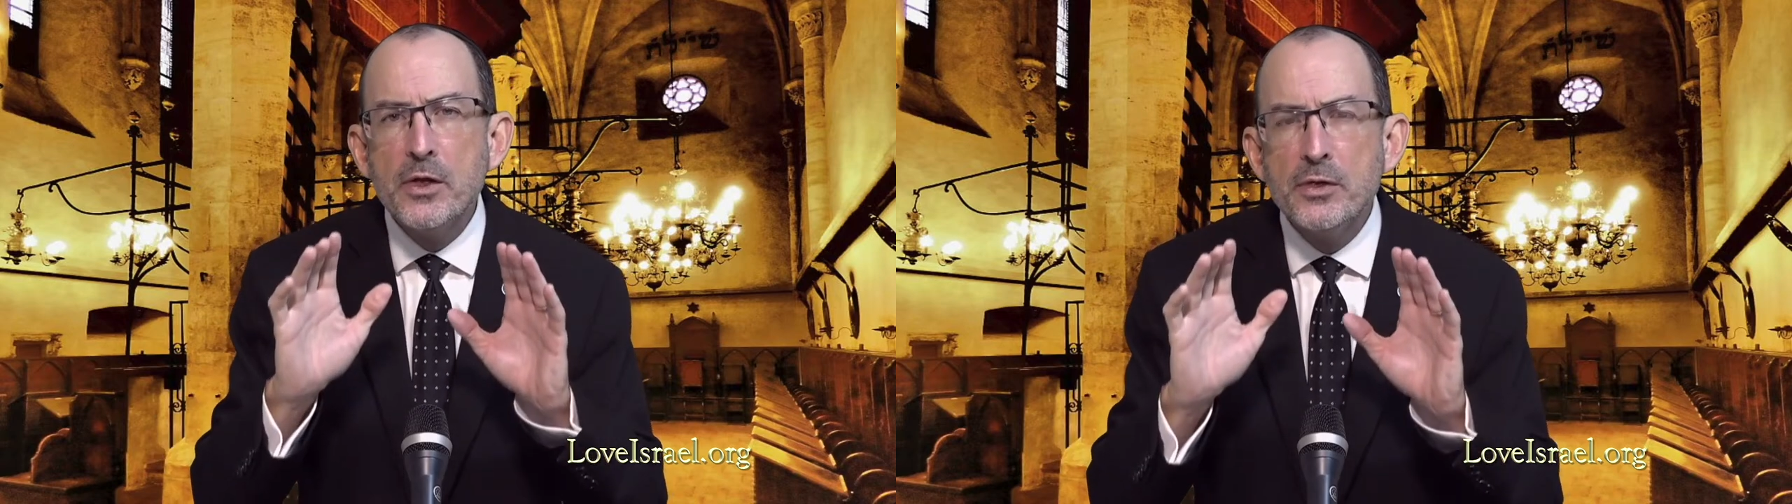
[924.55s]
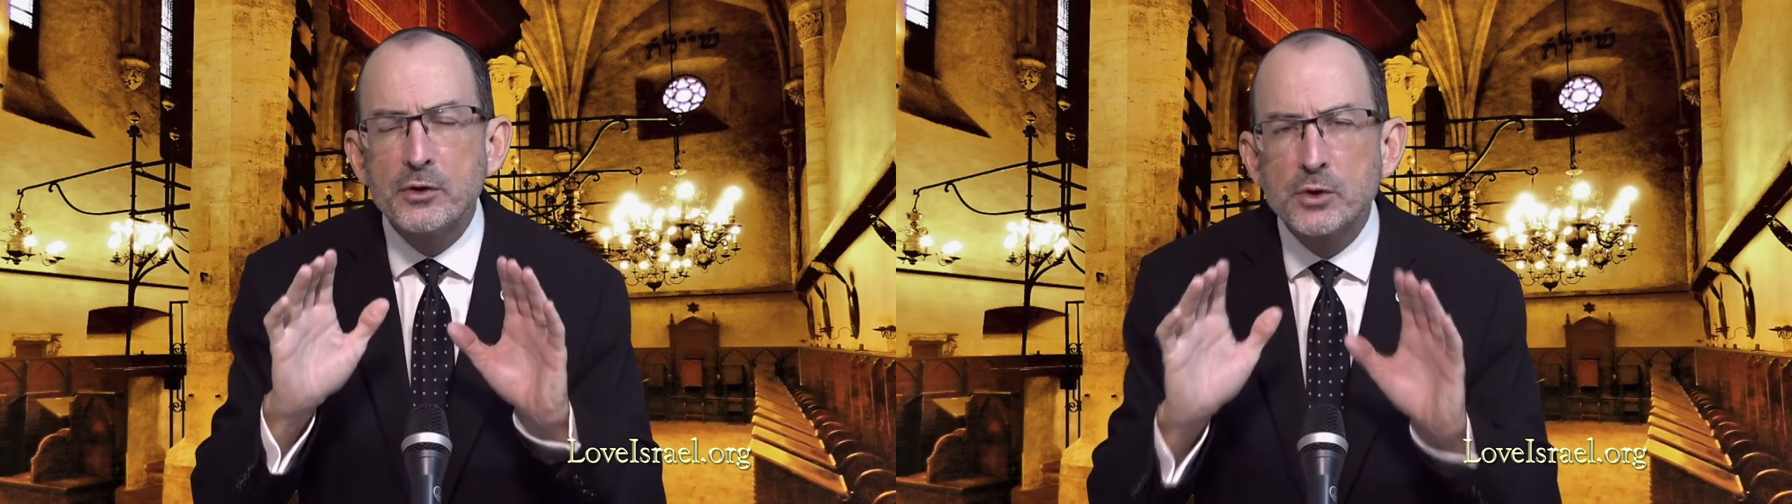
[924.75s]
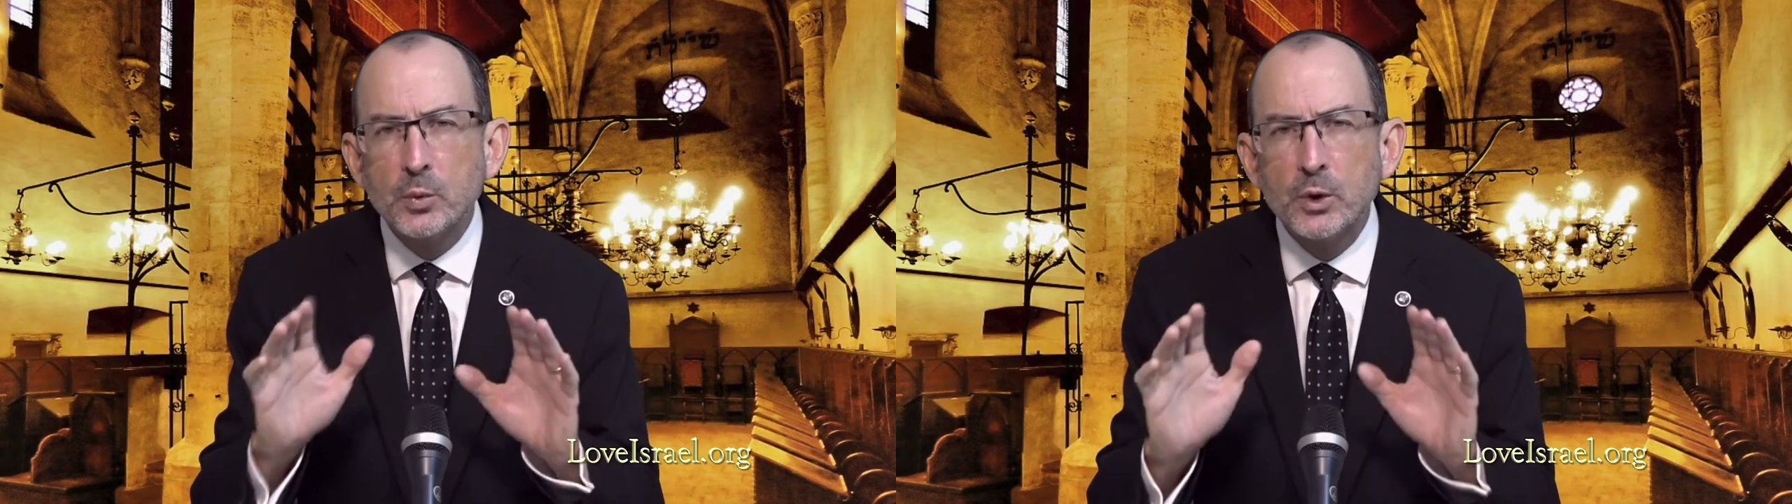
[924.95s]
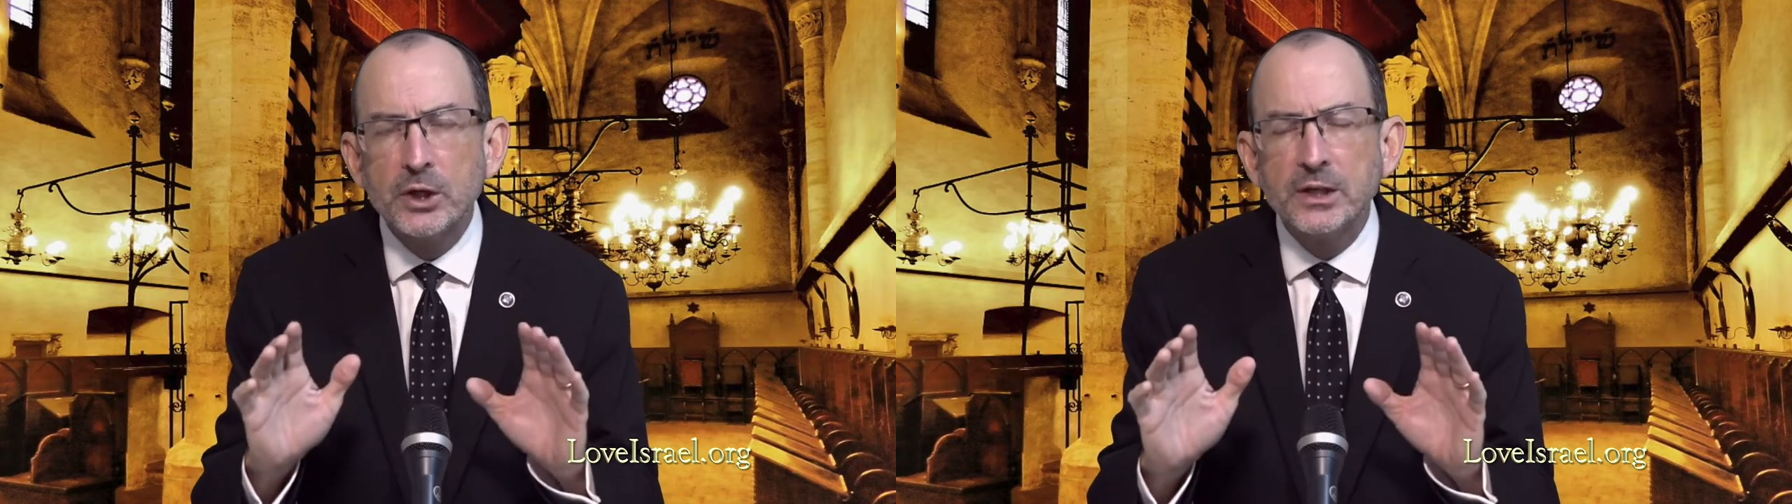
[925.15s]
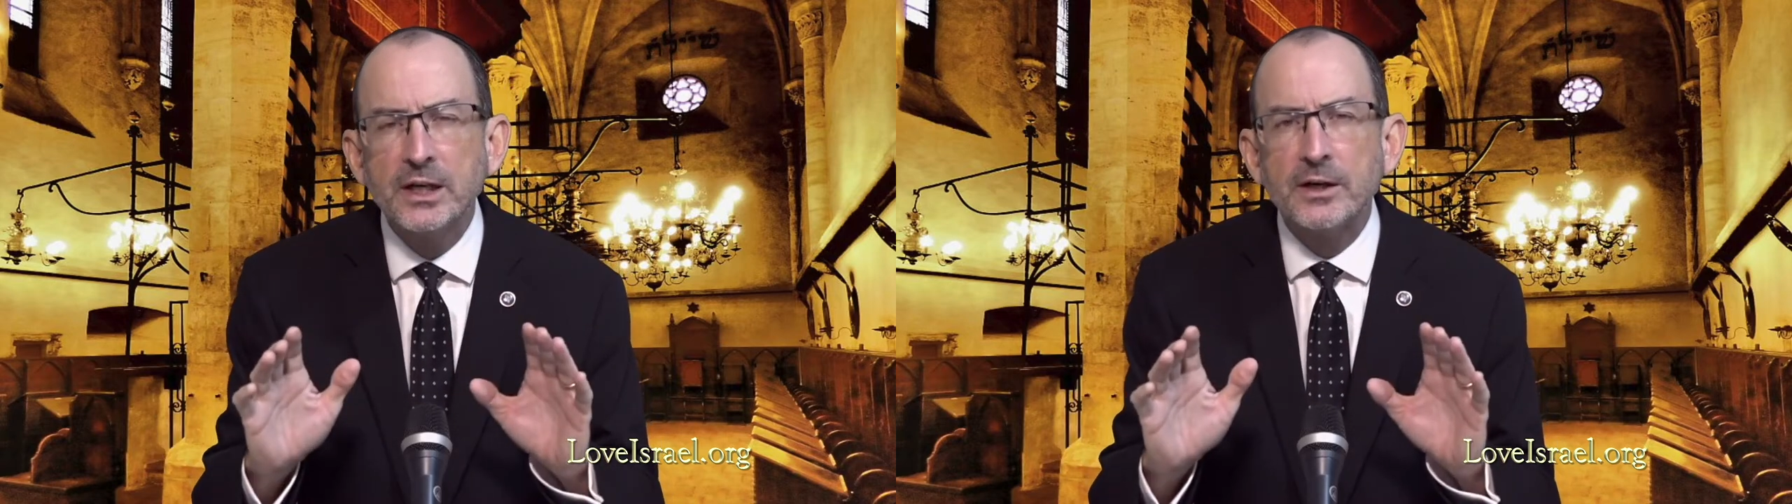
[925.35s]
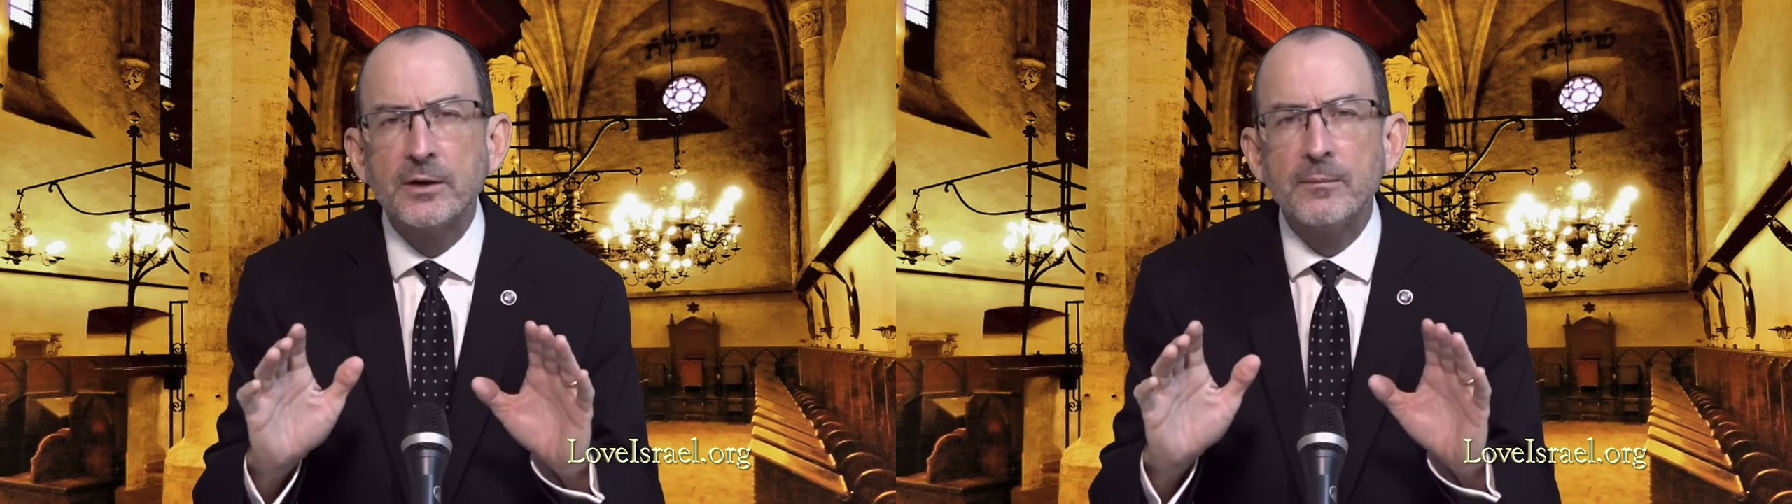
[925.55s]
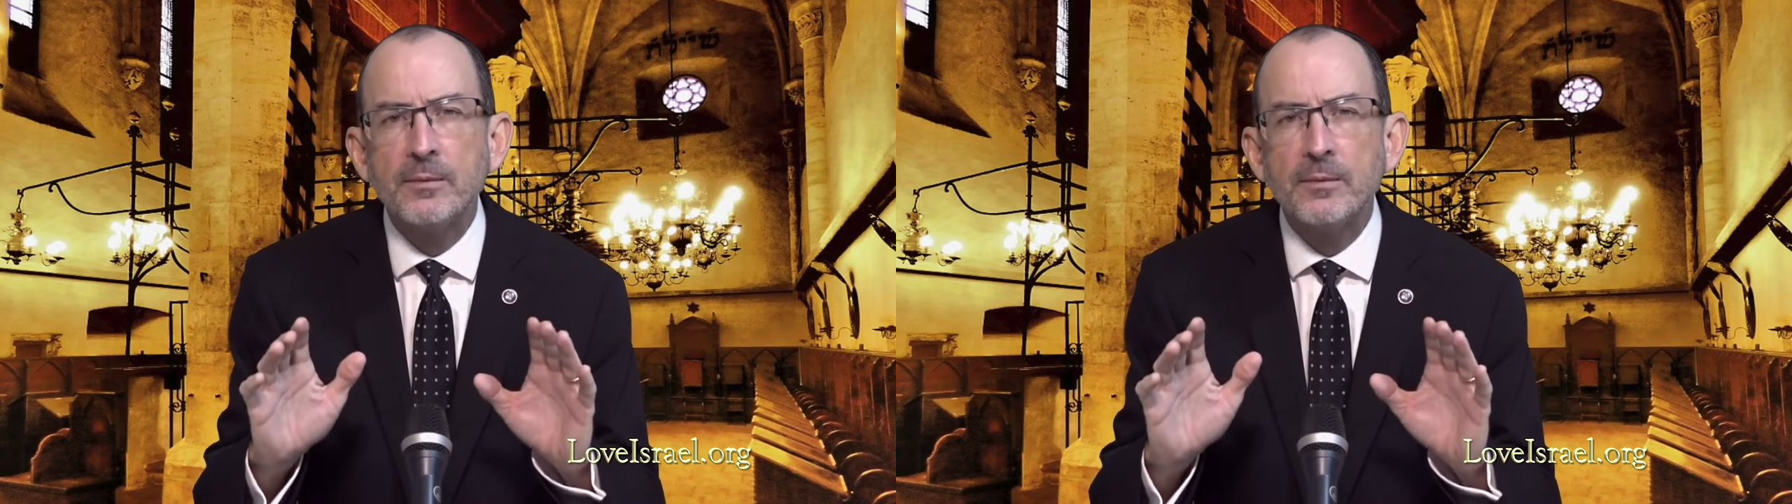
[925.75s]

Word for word: there's a word here